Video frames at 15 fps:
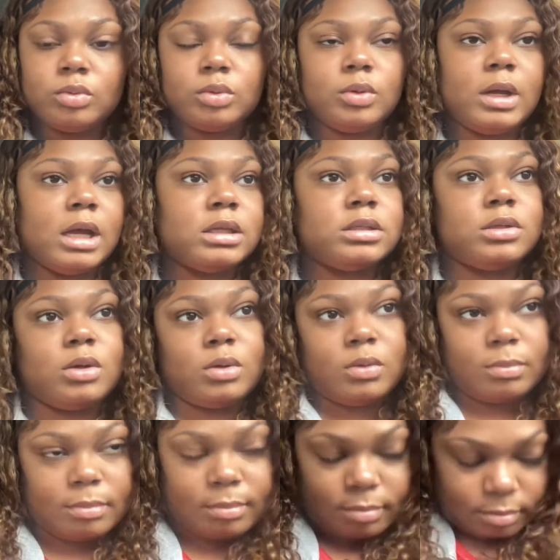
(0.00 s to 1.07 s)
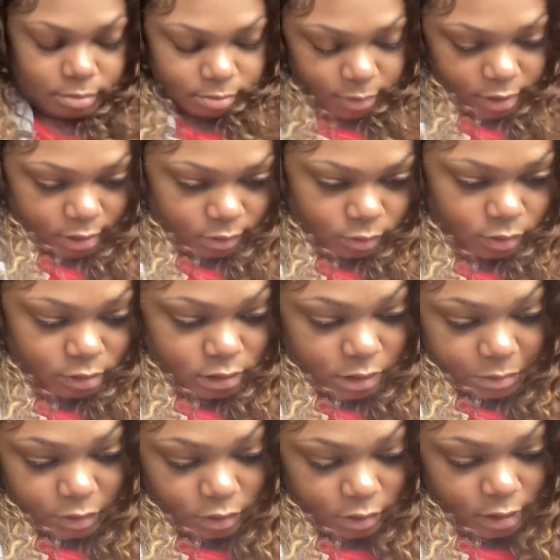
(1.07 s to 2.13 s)
You guys know
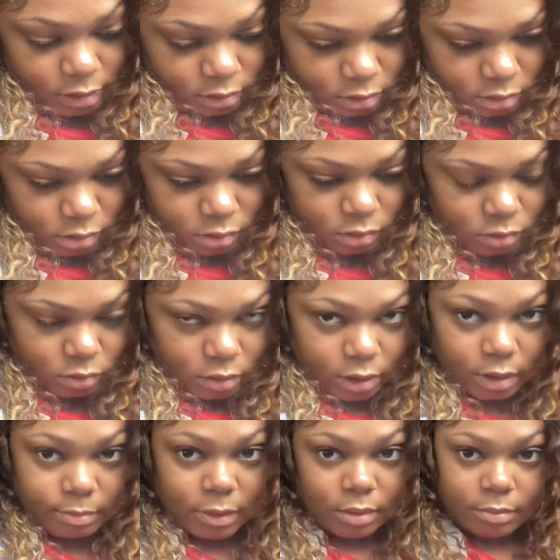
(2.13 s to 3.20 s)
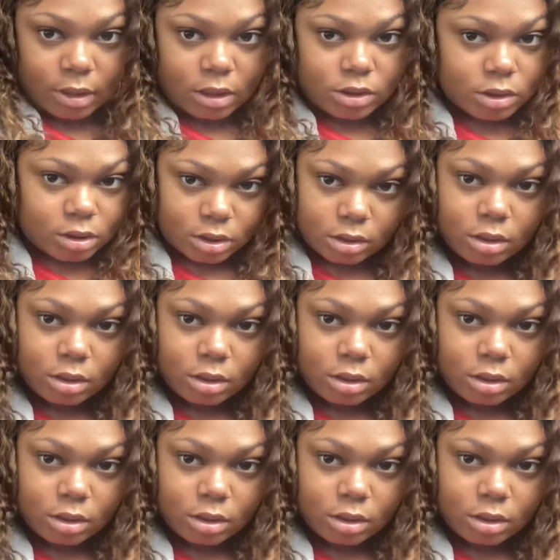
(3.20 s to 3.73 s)
some of you guys know that my major